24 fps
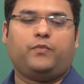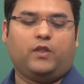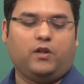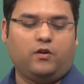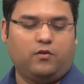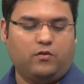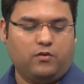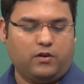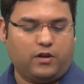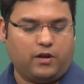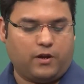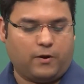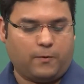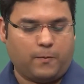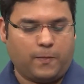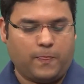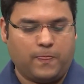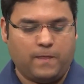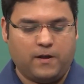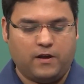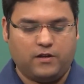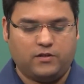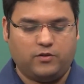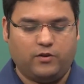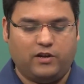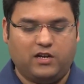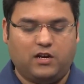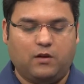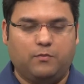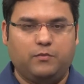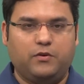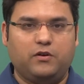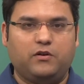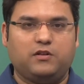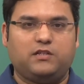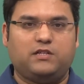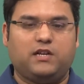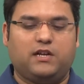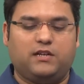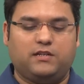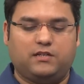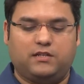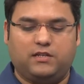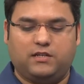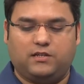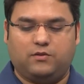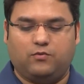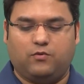Okay. So in computer science,
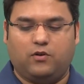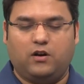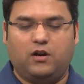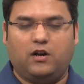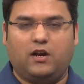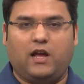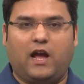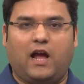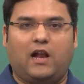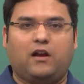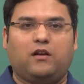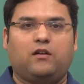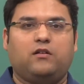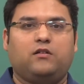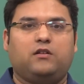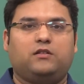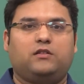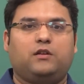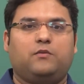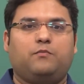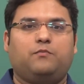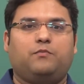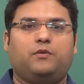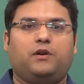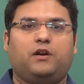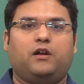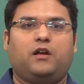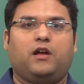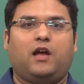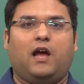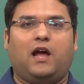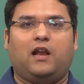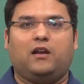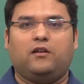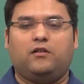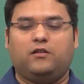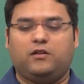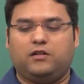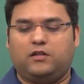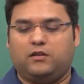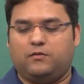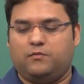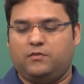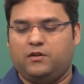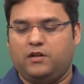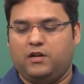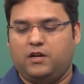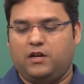this word
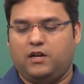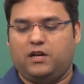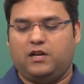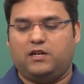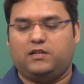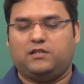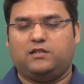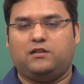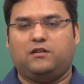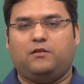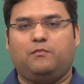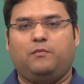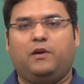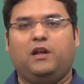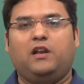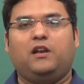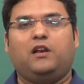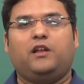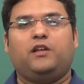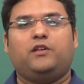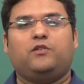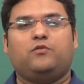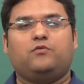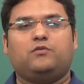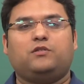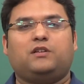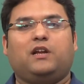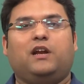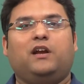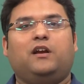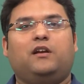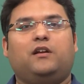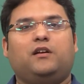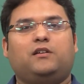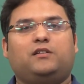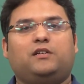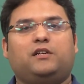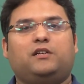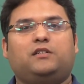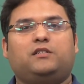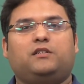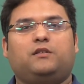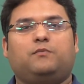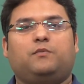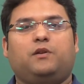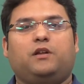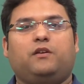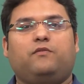algorithm is mainly used
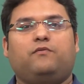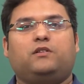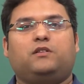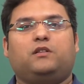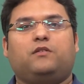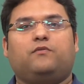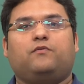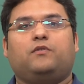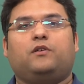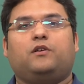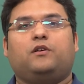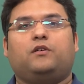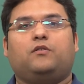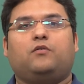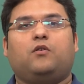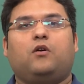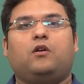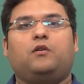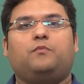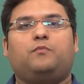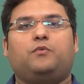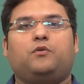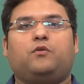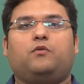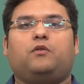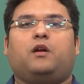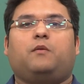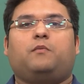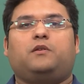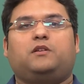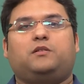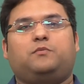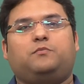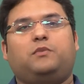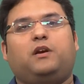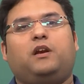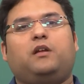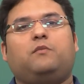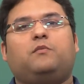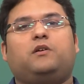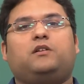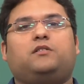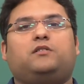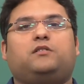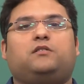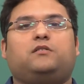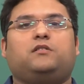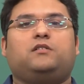interchangeably with the word called program. It's pretty
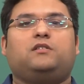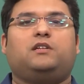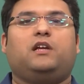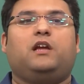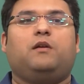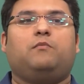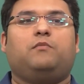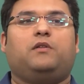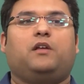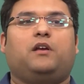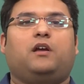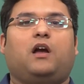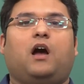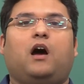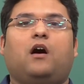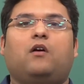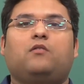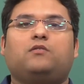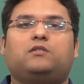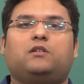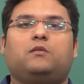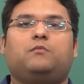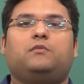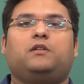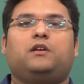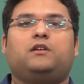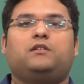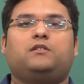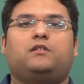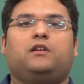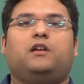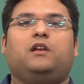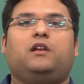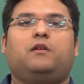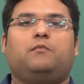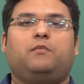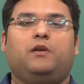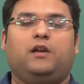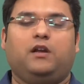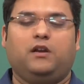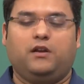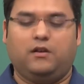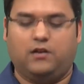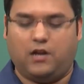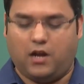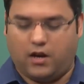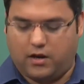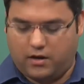much the same thing, how something is really
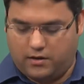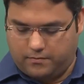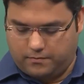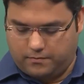being done.